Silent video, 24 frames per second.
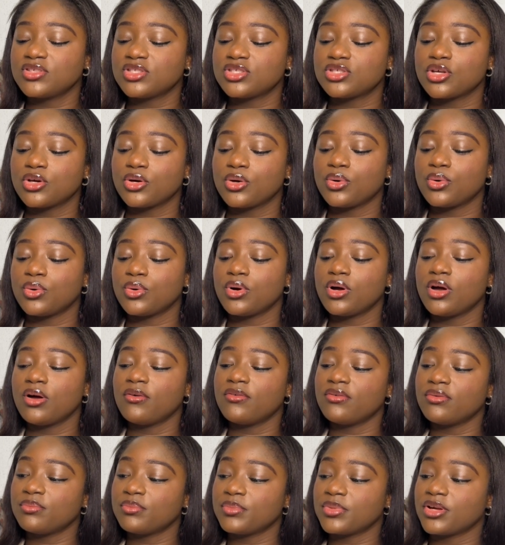So
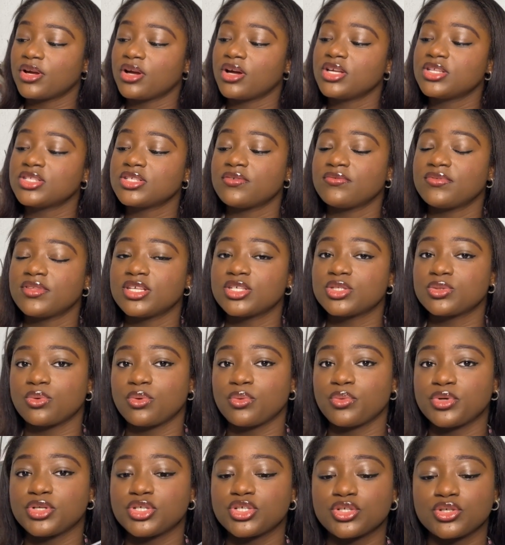because of this one,
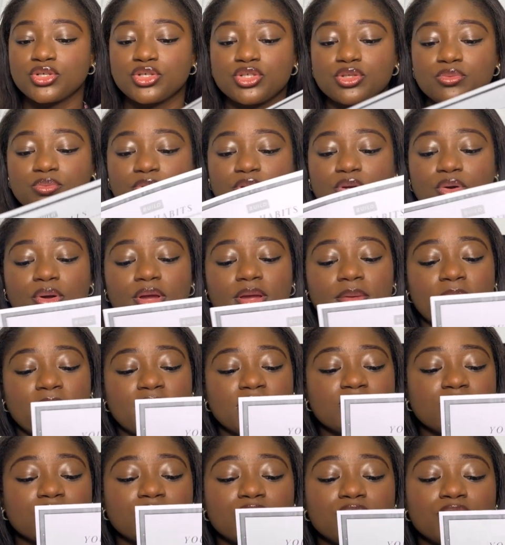we're just going to be going
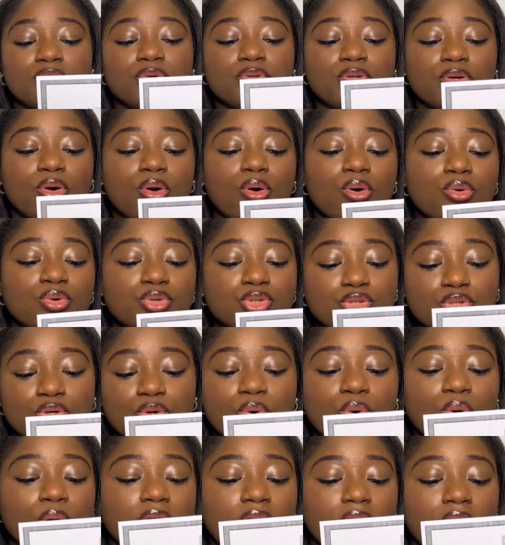based on the goals.
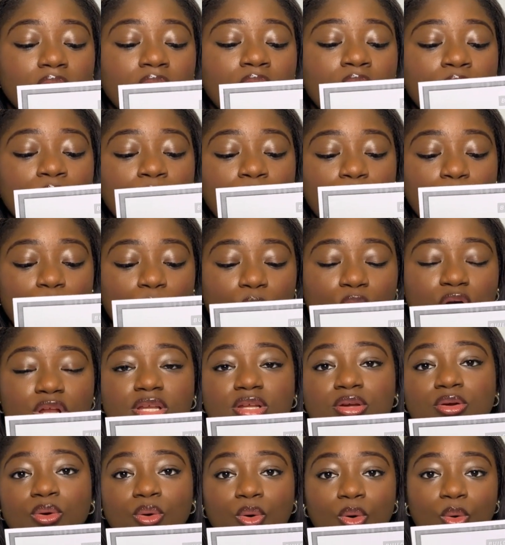So okay,
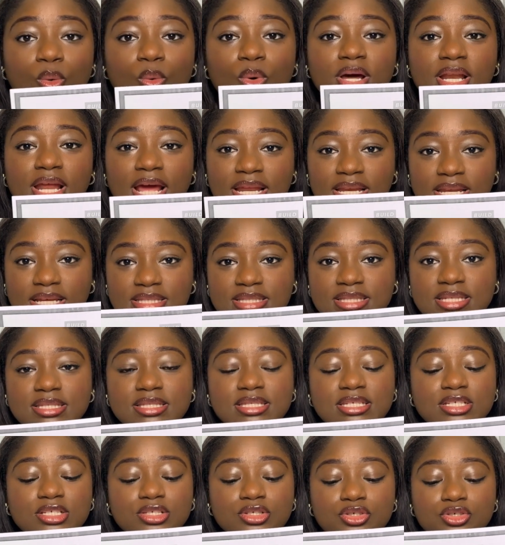what goal, what
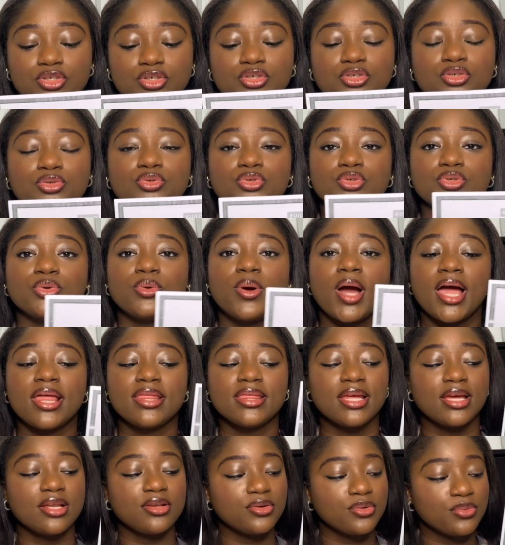identity did you do? And
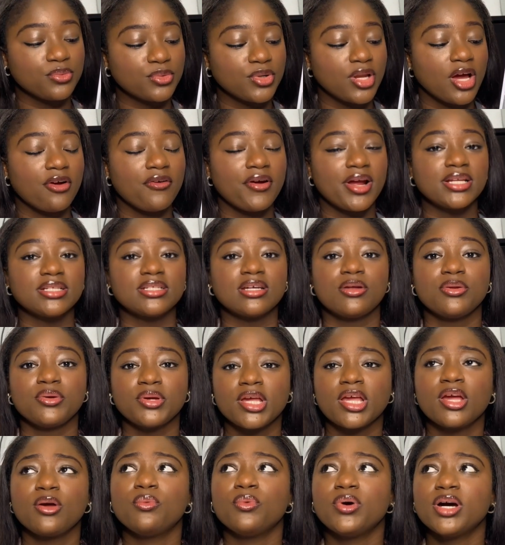then you will now write down,
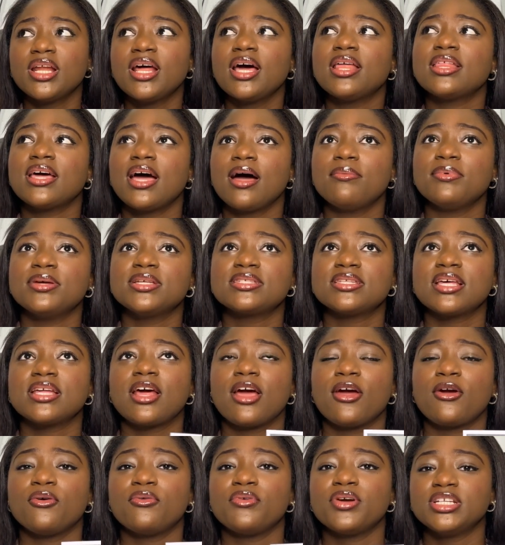okay, what are the habits that
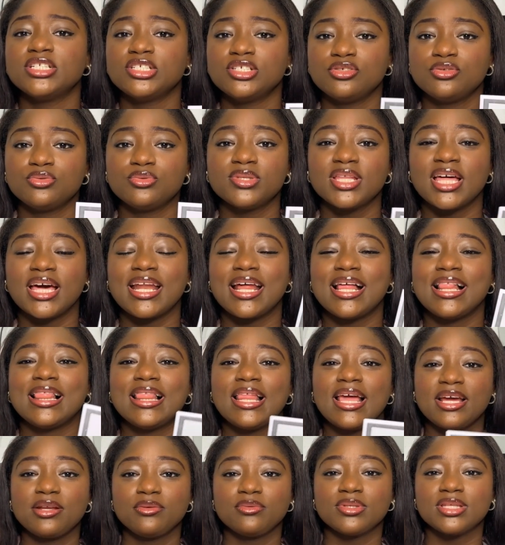I already do that
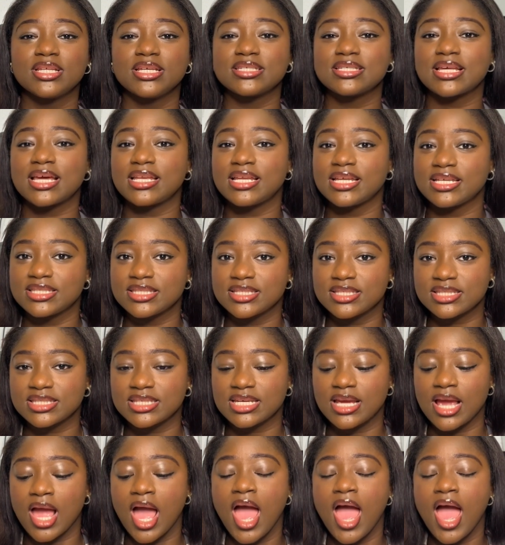align with this identity?